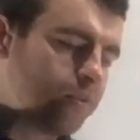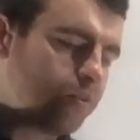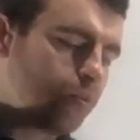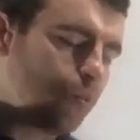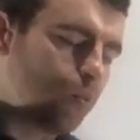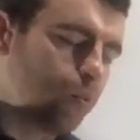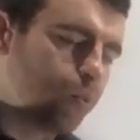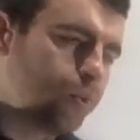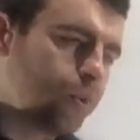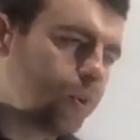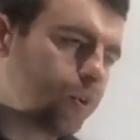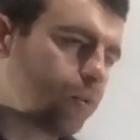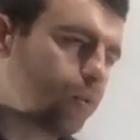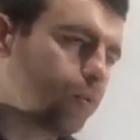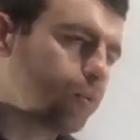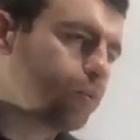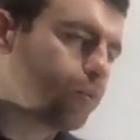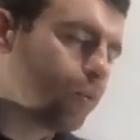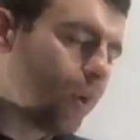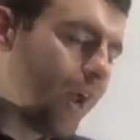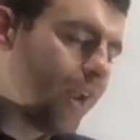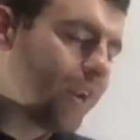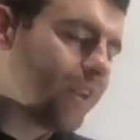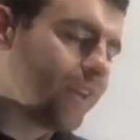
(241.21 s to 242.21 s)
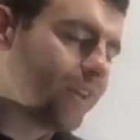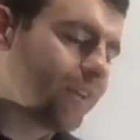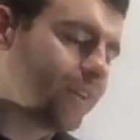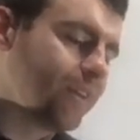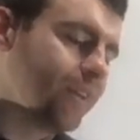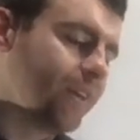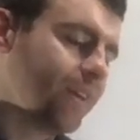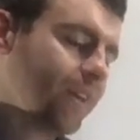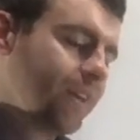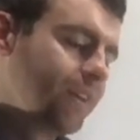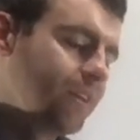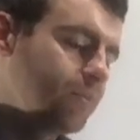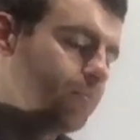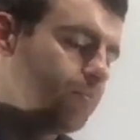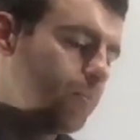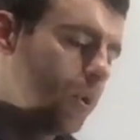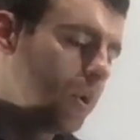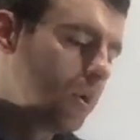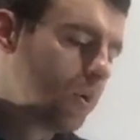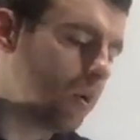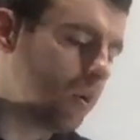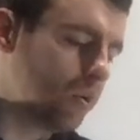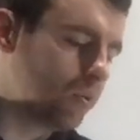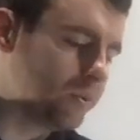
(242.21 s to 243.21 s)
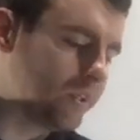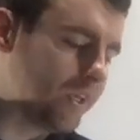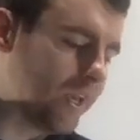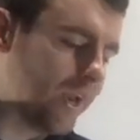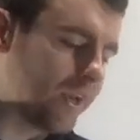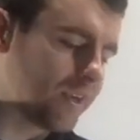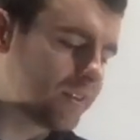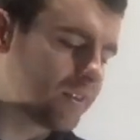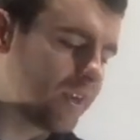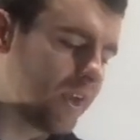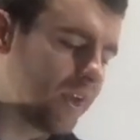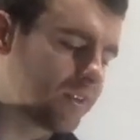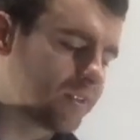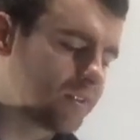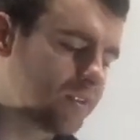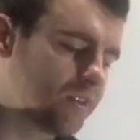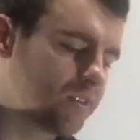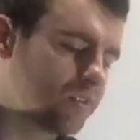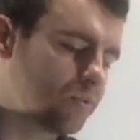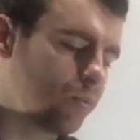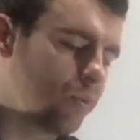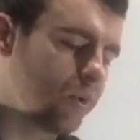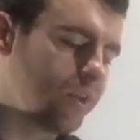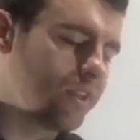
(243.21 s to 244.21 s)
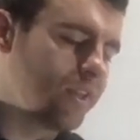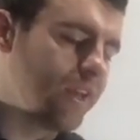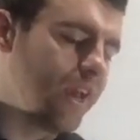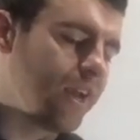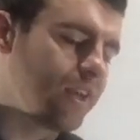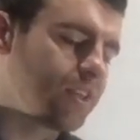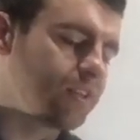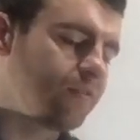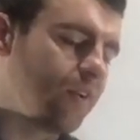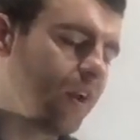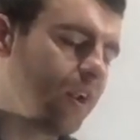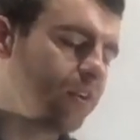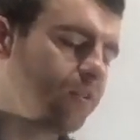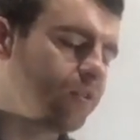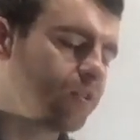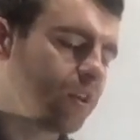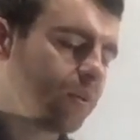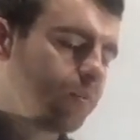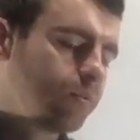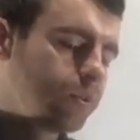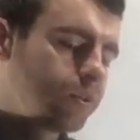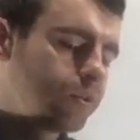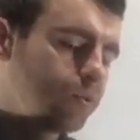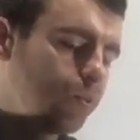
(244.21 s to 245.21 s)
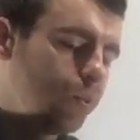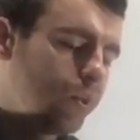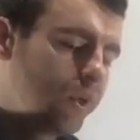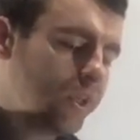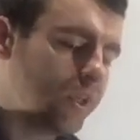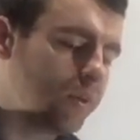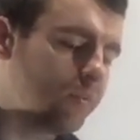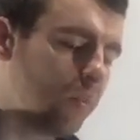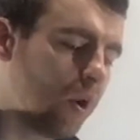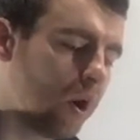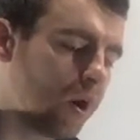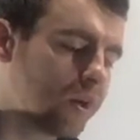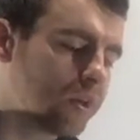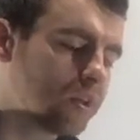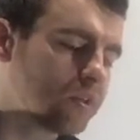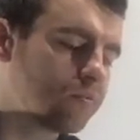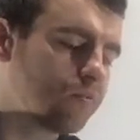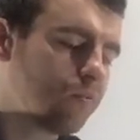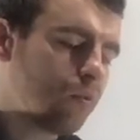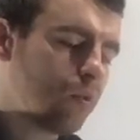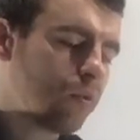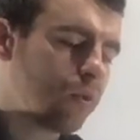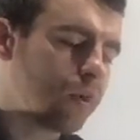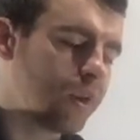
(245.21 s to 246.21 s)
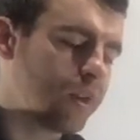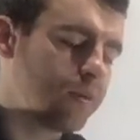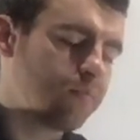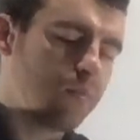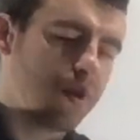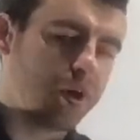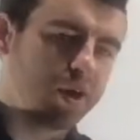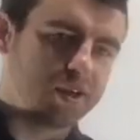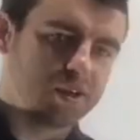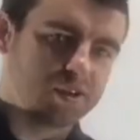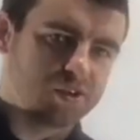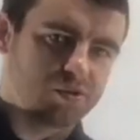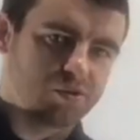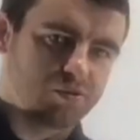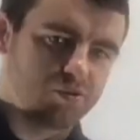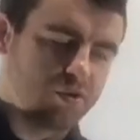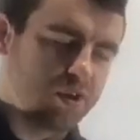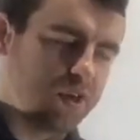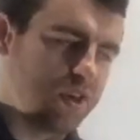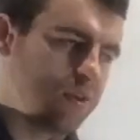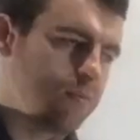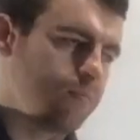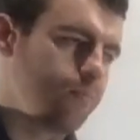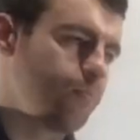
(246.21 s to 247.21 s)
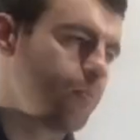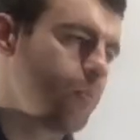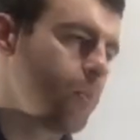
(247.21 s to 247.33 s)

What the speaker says: The quadratic is below the x-axis when the x values are between minus 4 and minus 3.